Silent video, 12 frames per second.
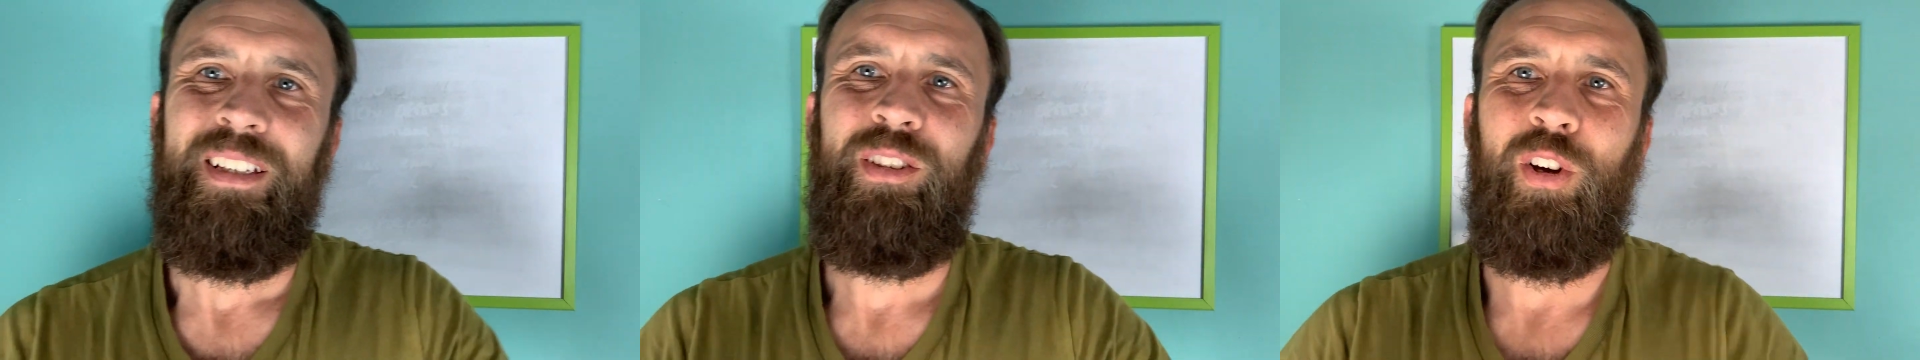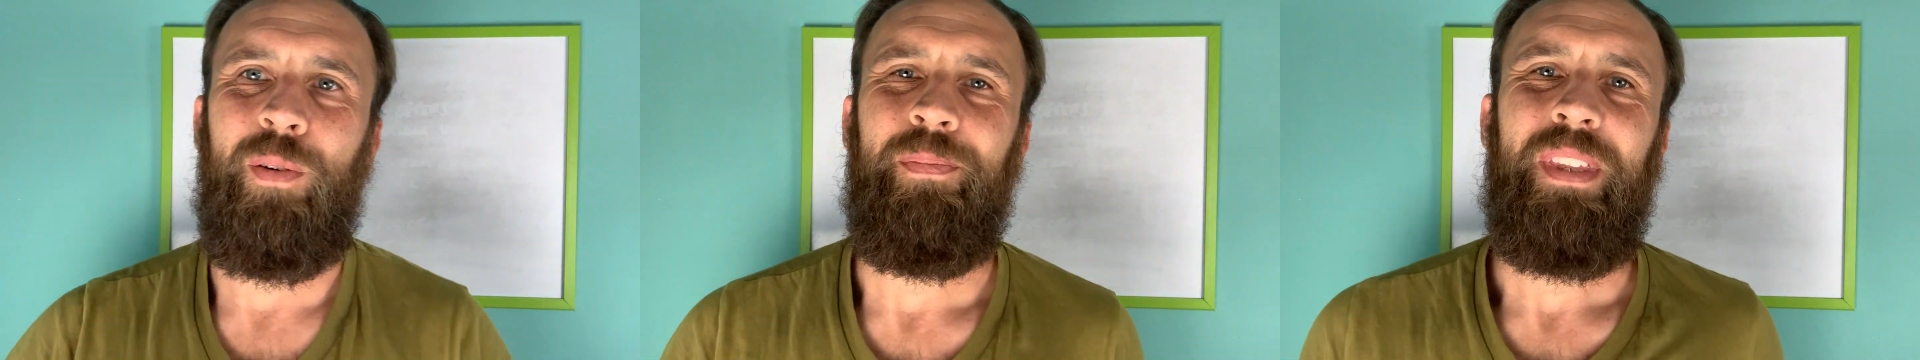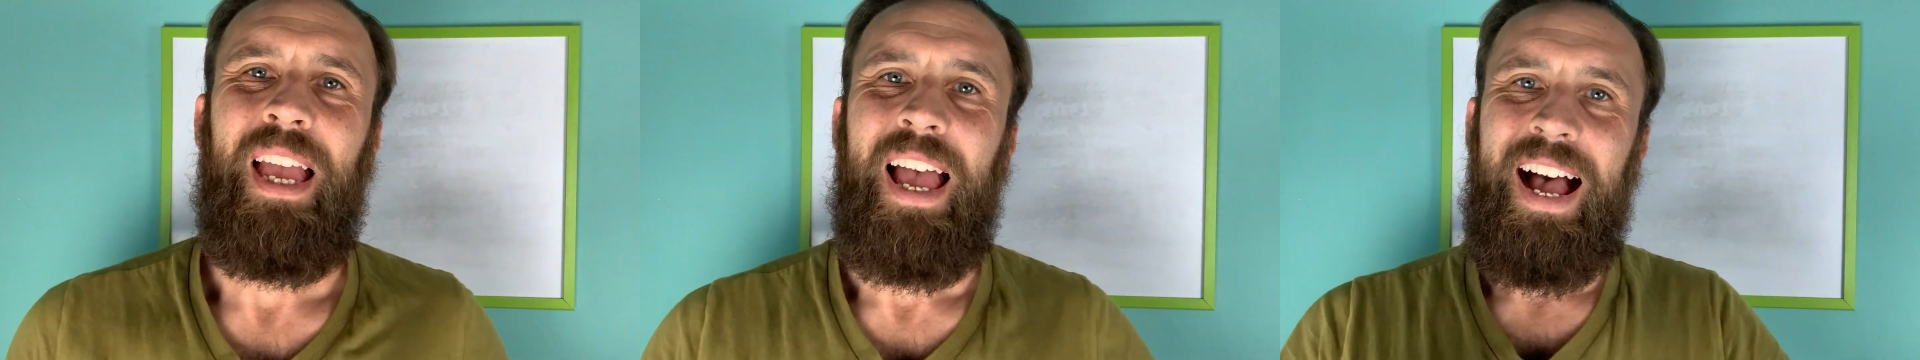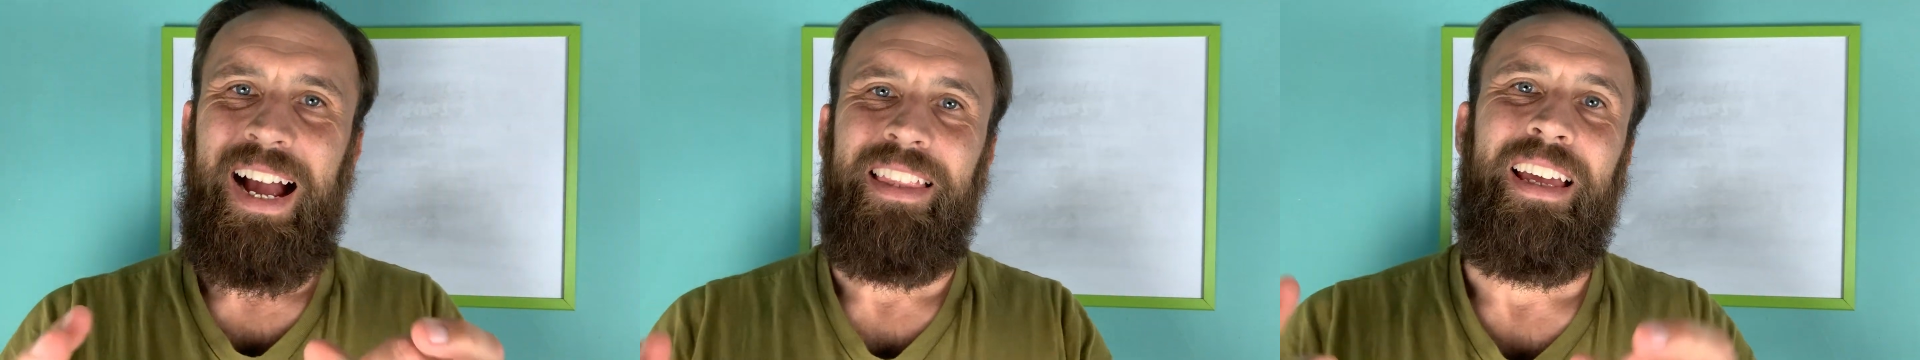So,
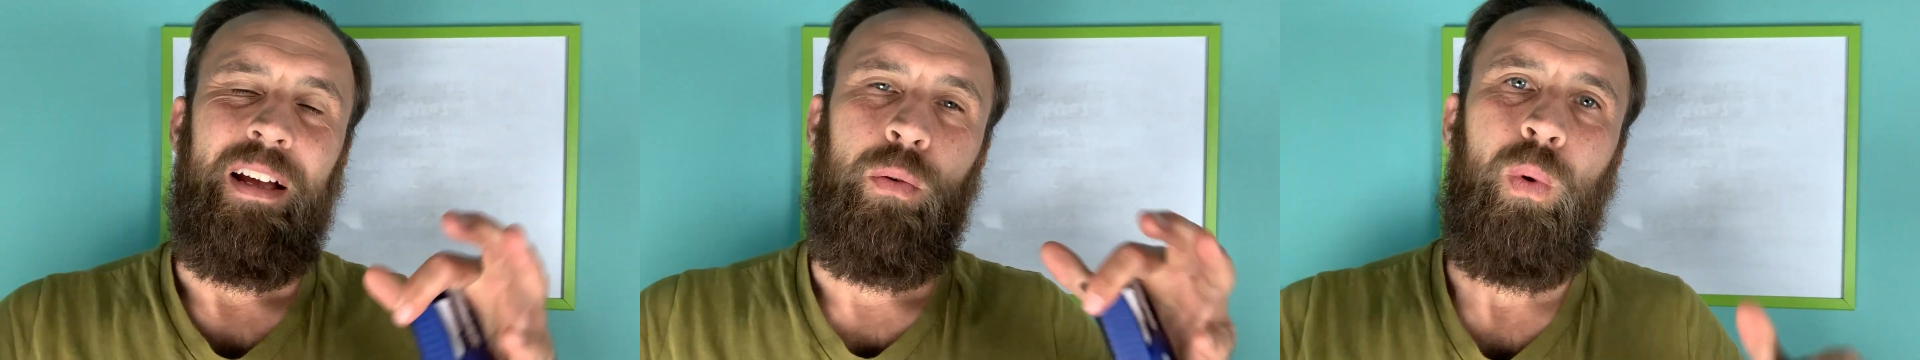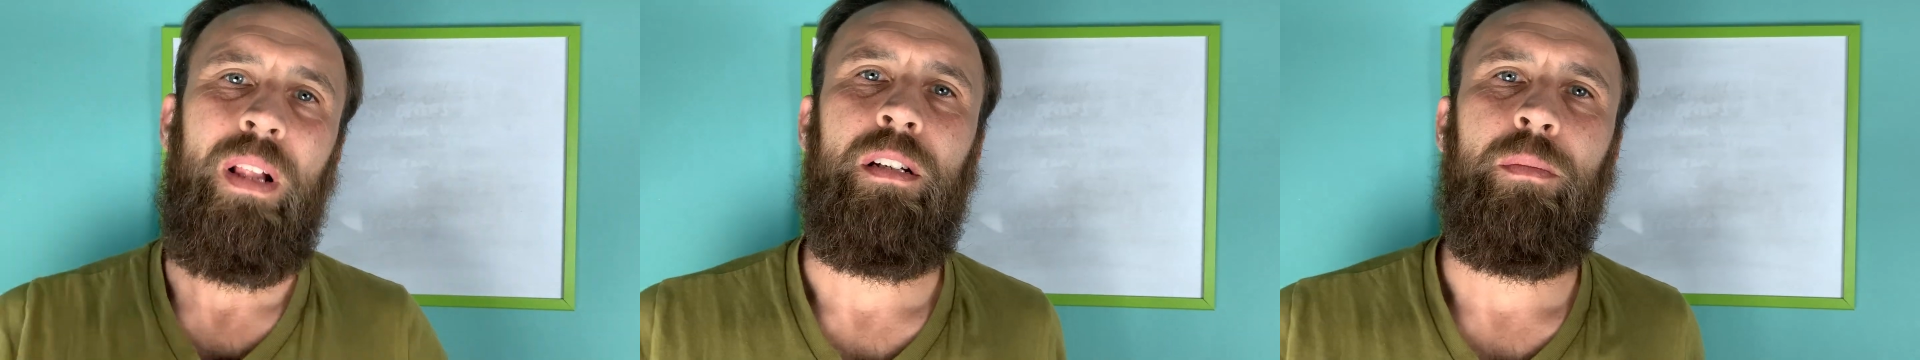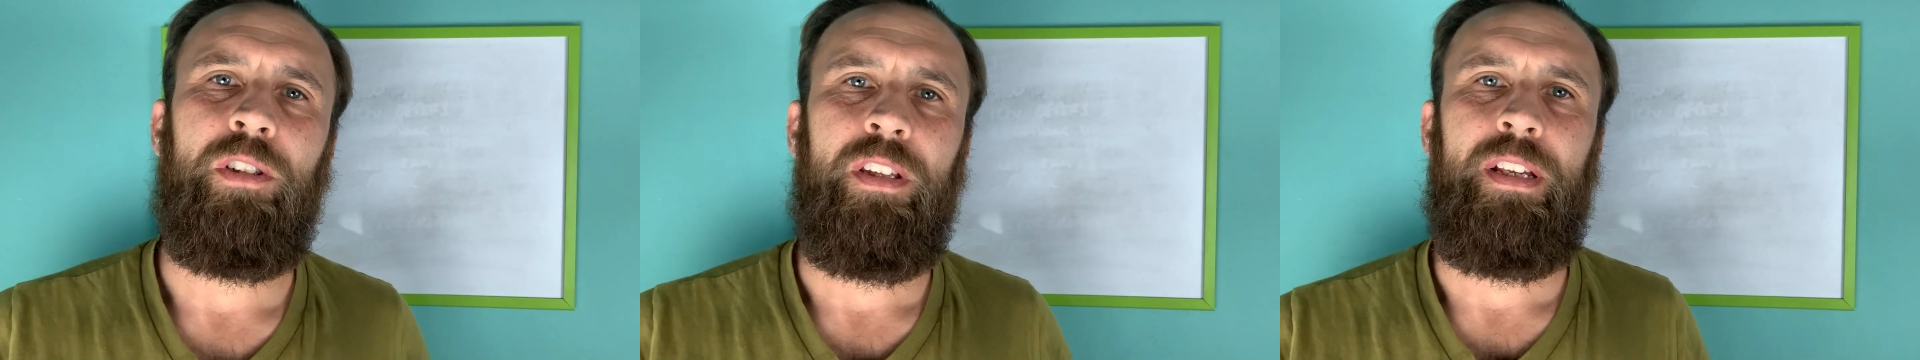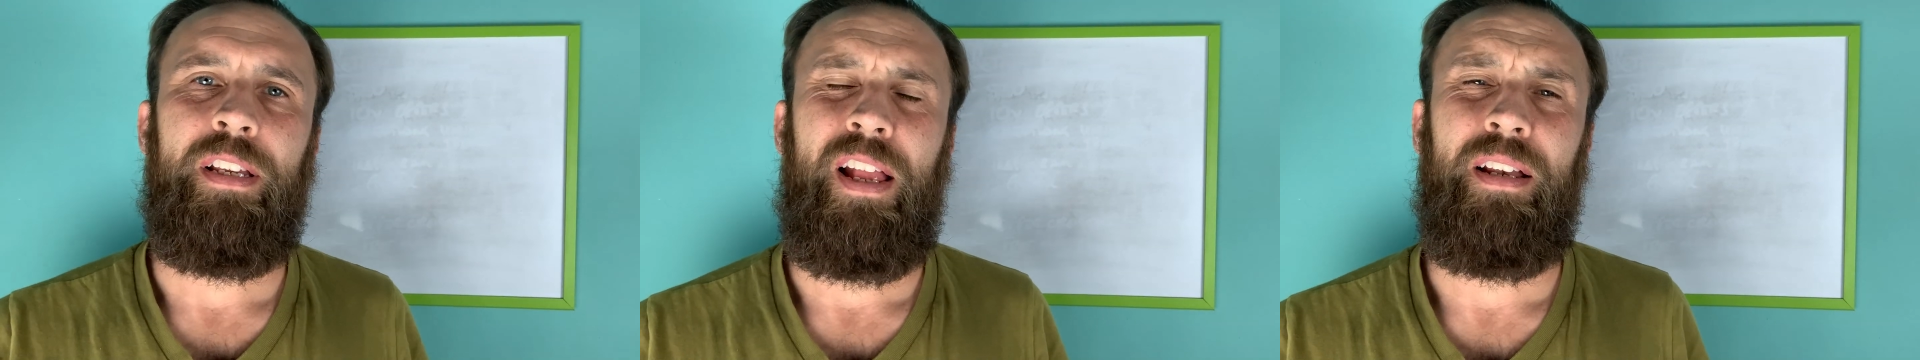hi there and welcome to
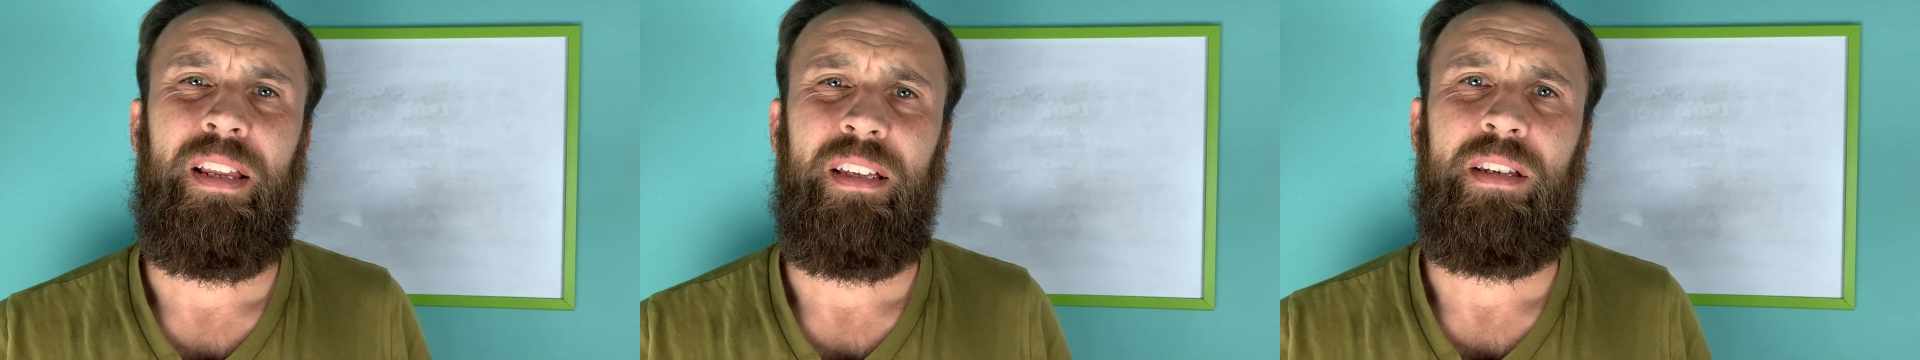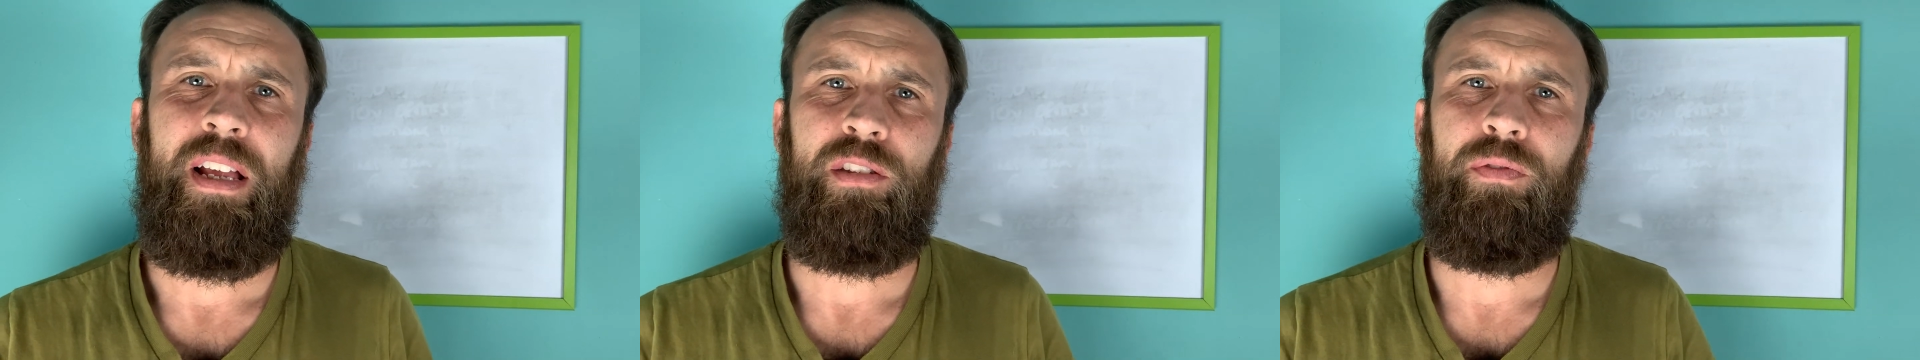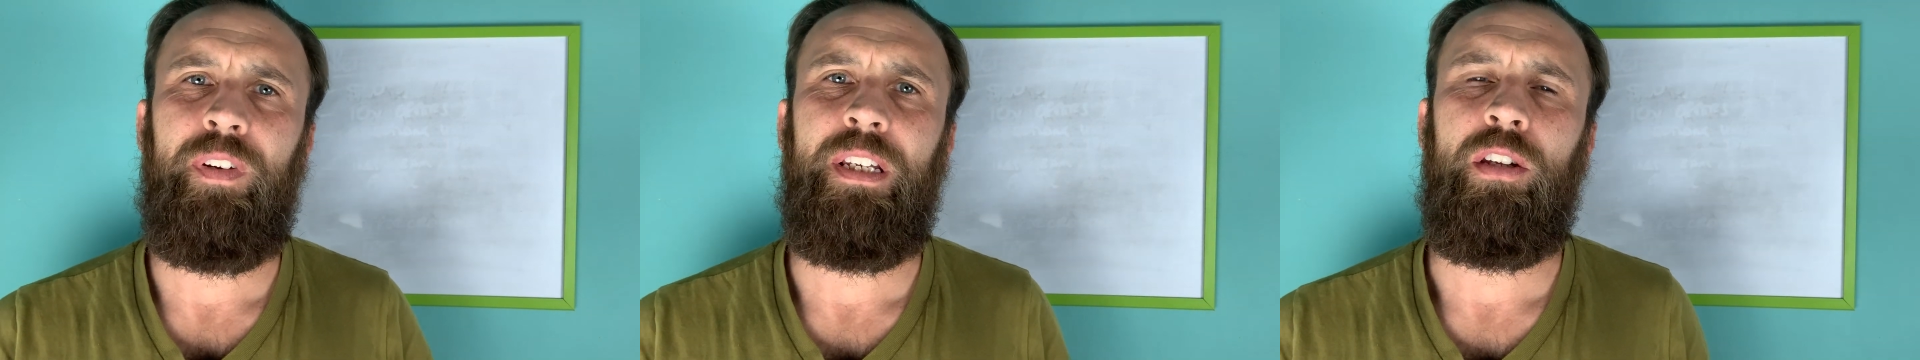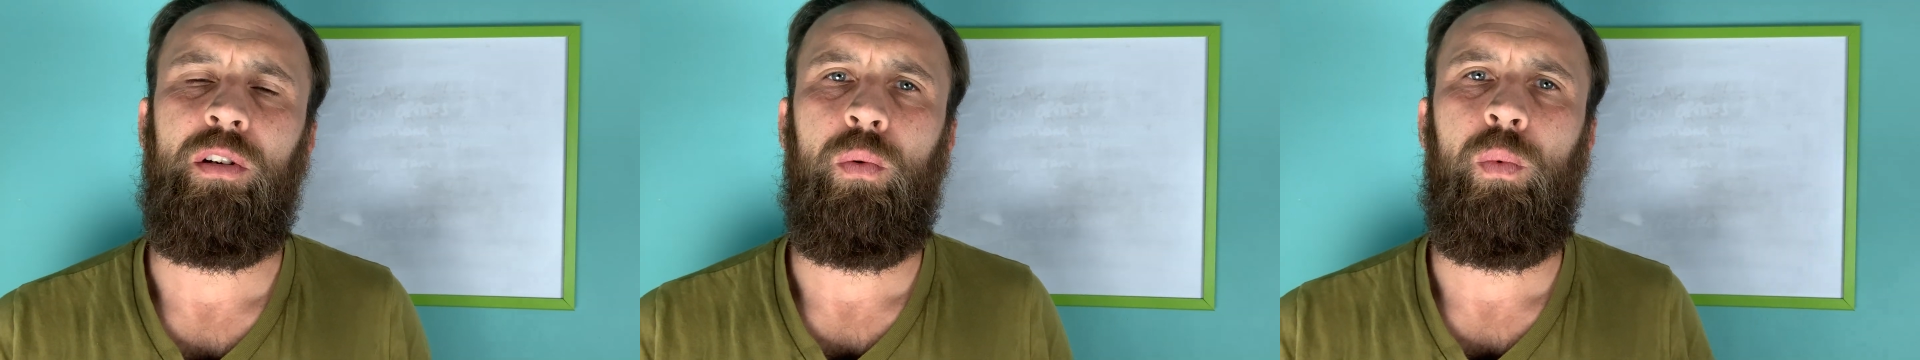this next
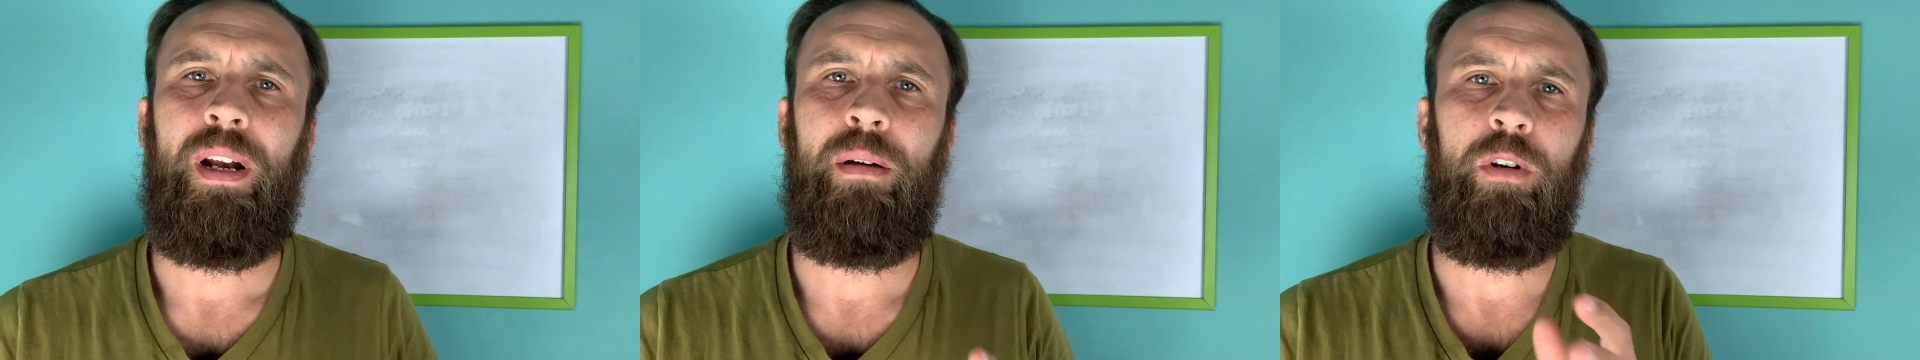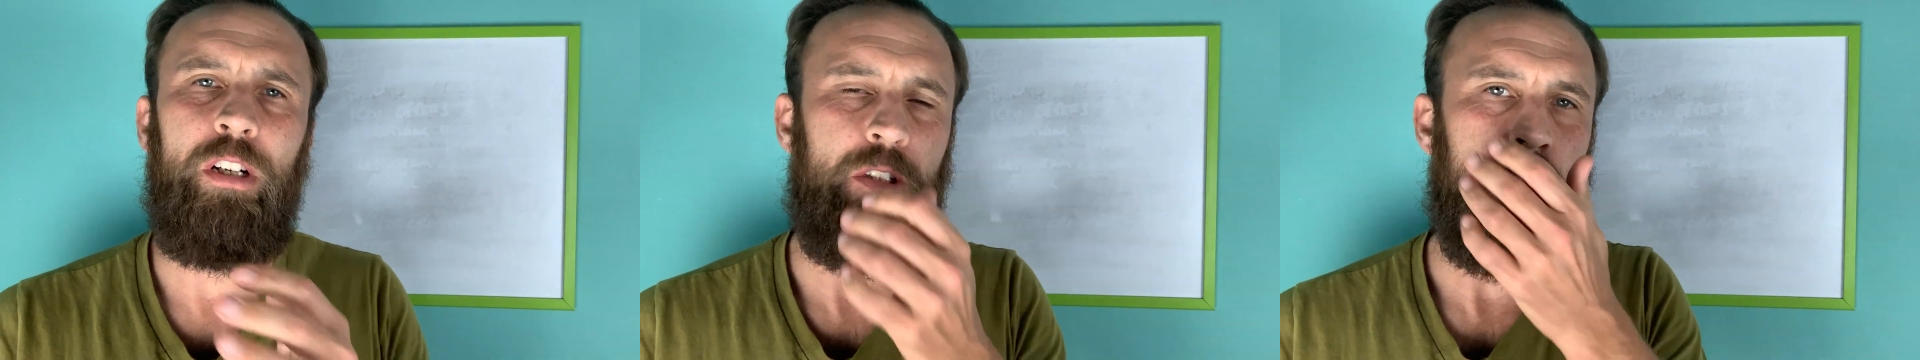video where I'm going to